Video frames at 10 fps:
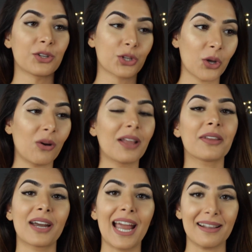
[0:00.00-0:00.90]
Just go on
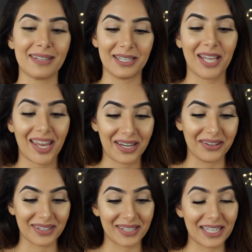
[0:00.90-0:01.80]
their Etsy site and
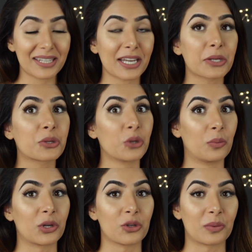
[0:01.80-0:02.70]
you'll see. It's like
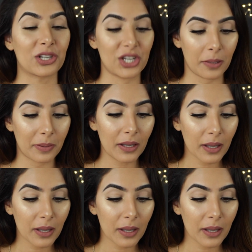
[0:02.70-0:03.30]
super, super cheap.